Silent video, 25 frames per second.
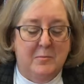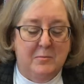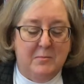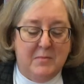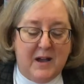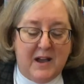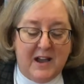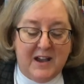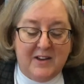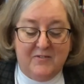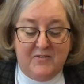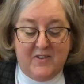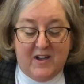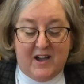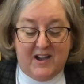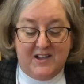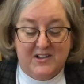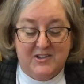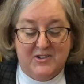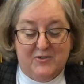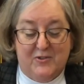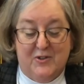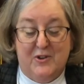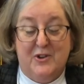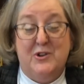My
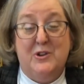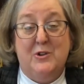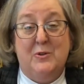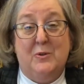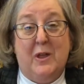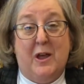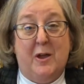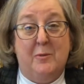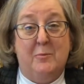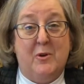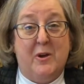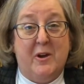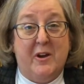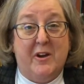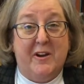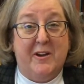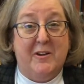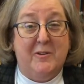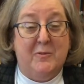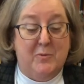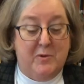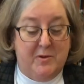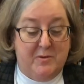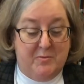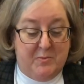advice for a new
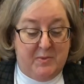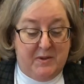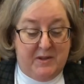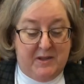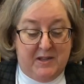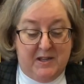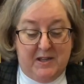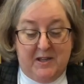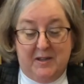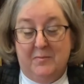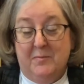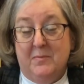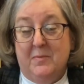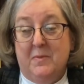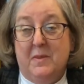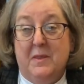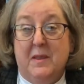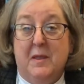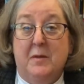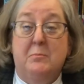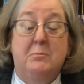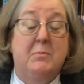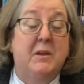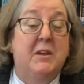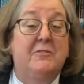librarian would be
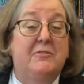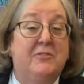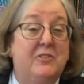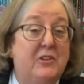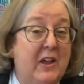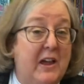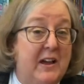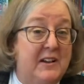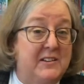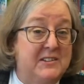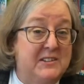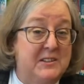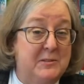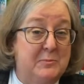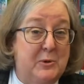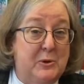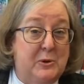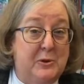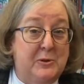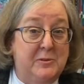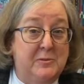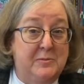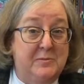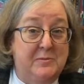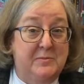
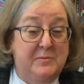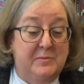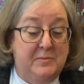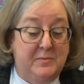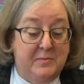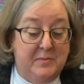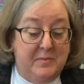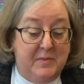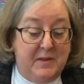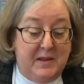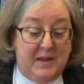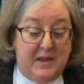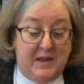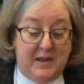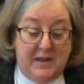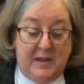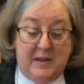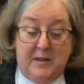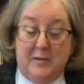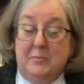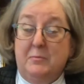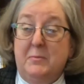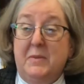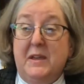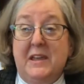flexible,
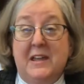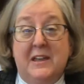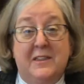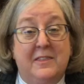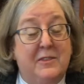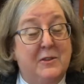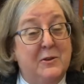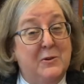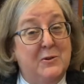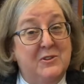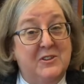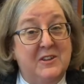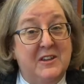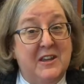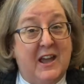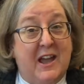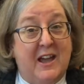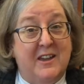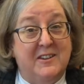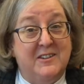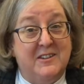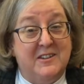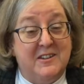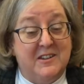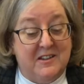be
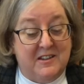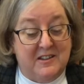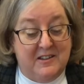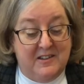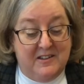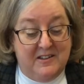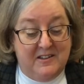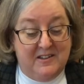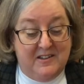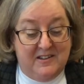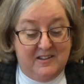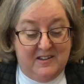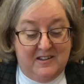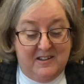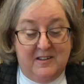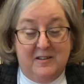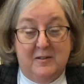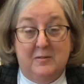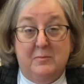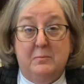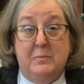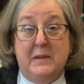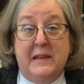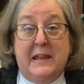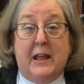enthusiastic,
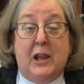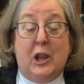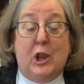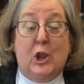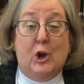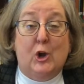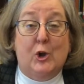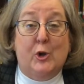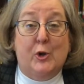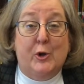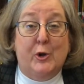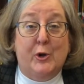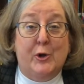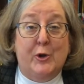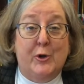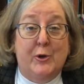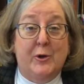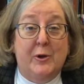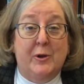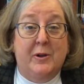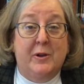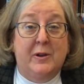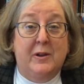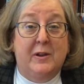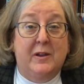be a learner,
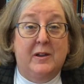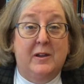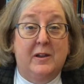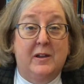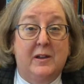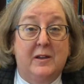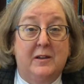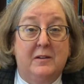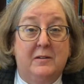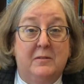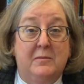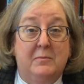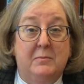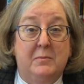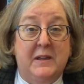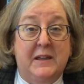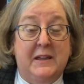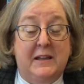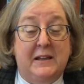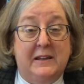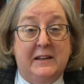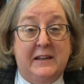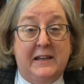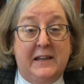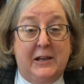be
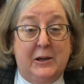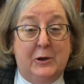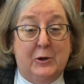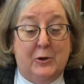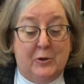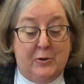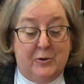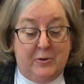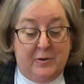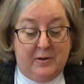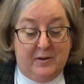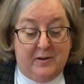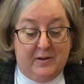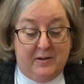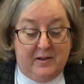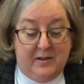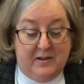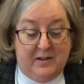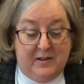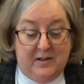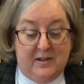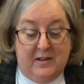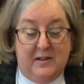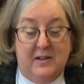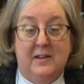a leader,
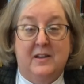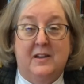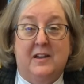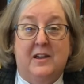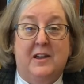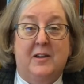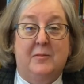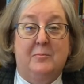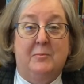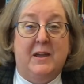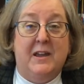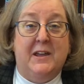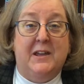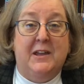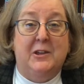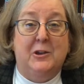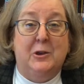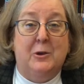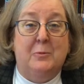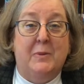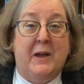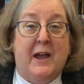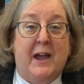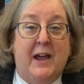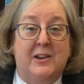and make it
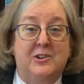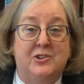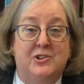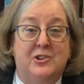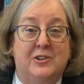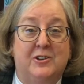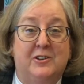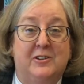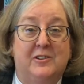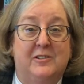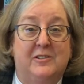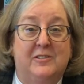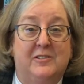your passion.